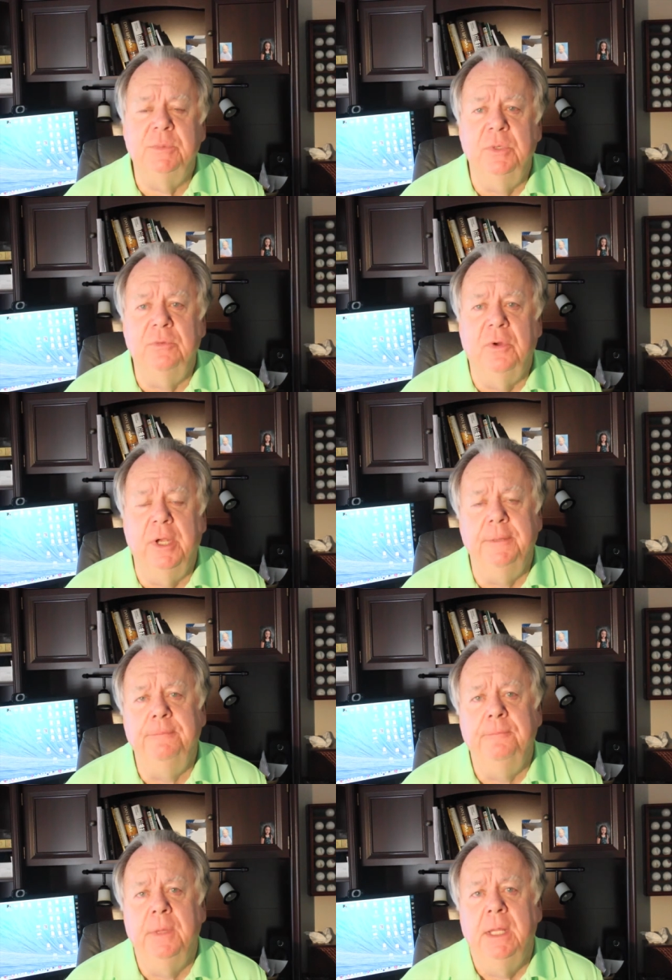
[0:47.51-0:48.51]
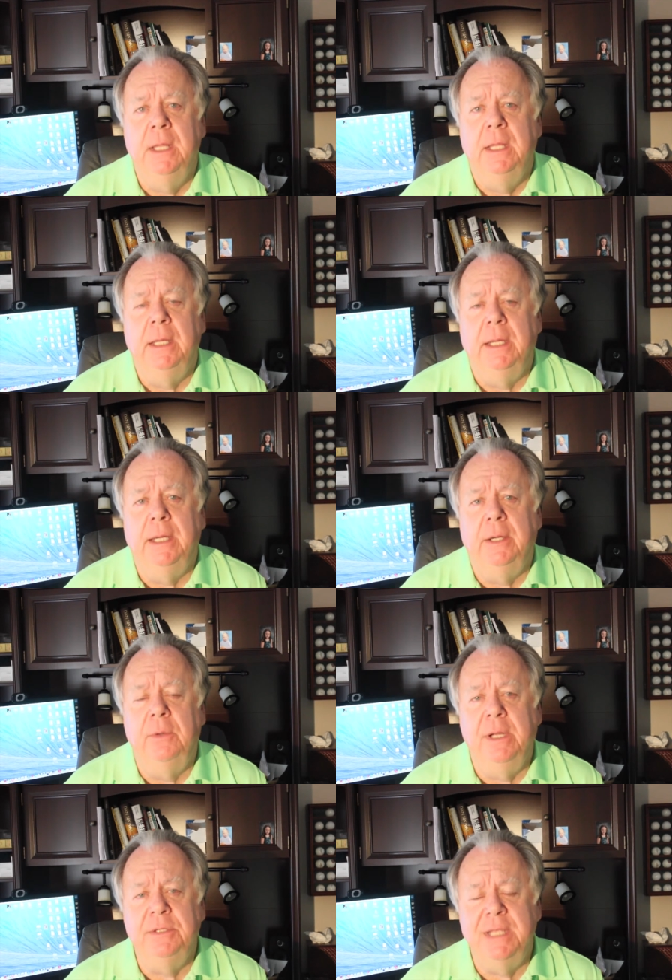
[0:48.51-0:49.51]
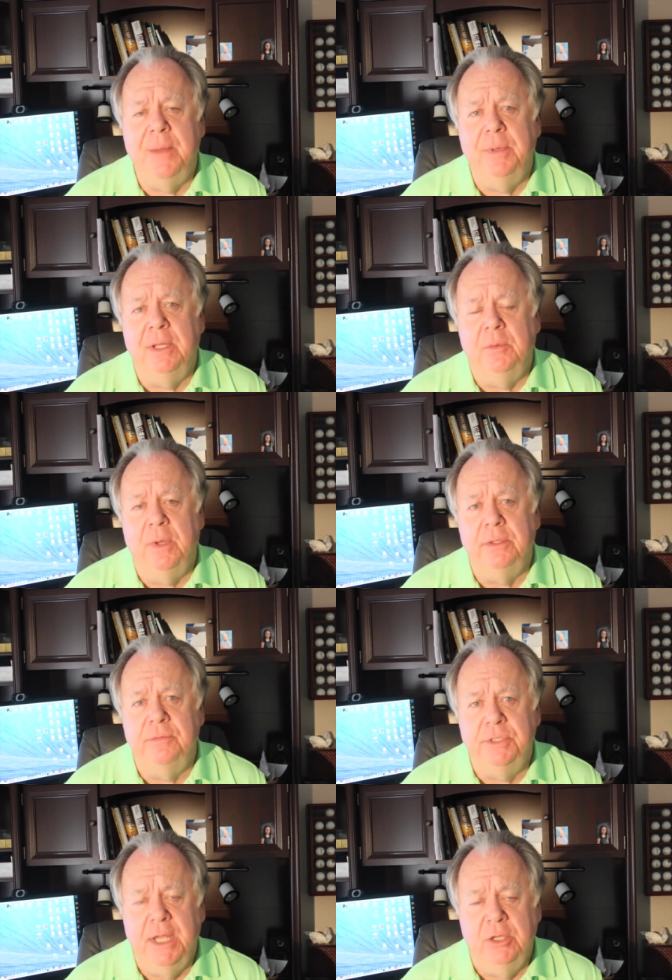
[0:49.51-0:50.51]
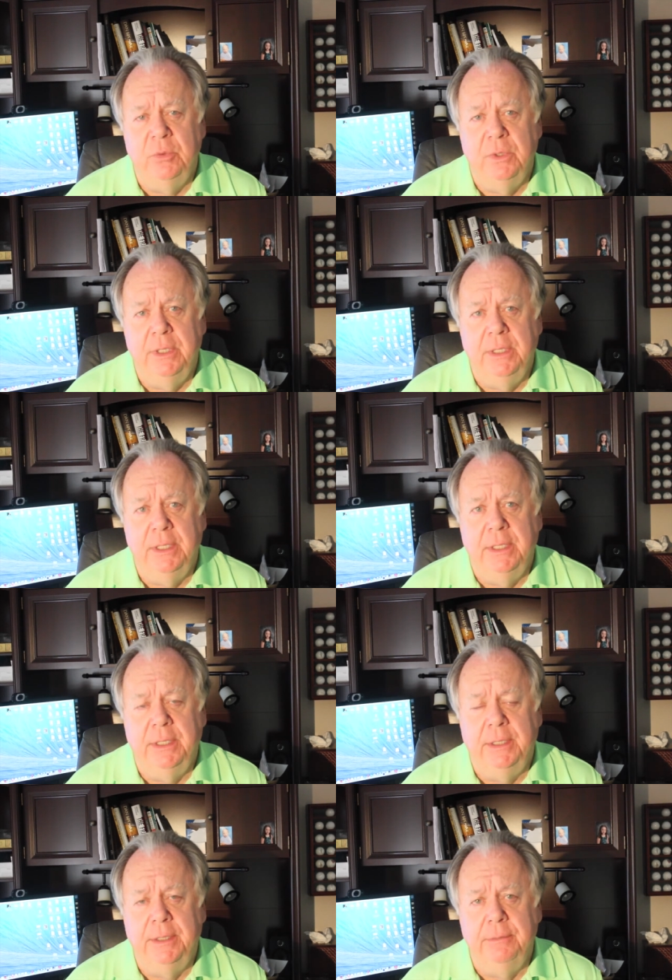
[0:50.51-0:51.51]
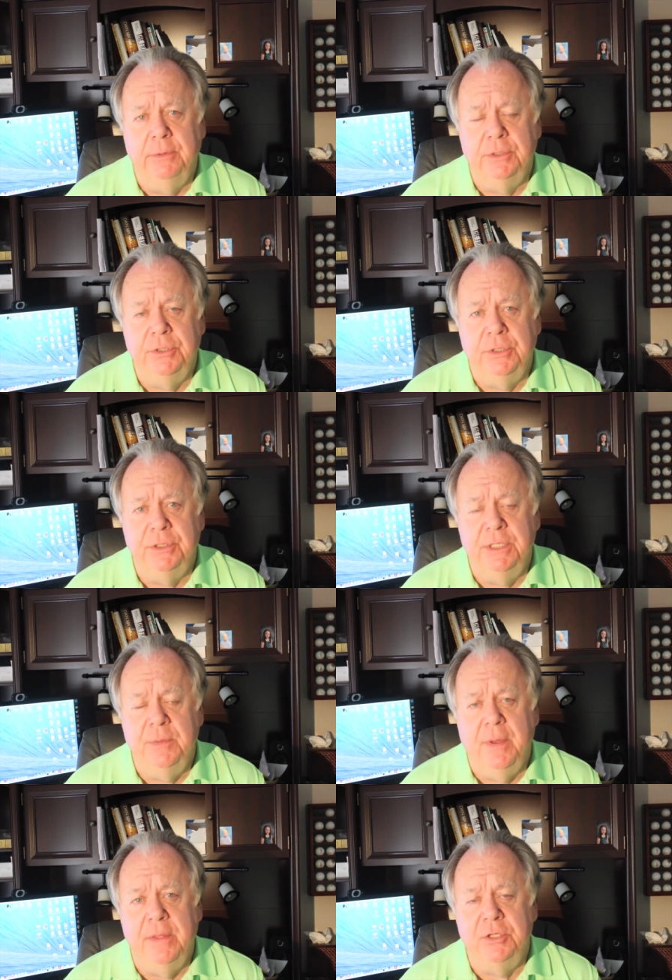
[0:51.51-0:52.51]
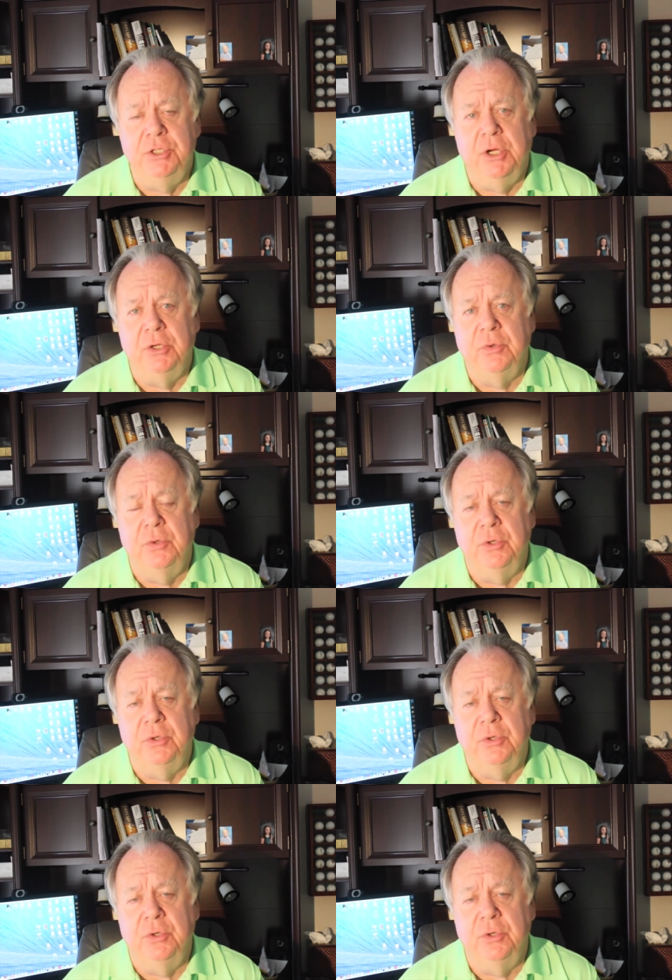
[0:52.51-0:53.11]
let's move on. Uh, what else happened in the month of January? Uh, as you can see by this chart,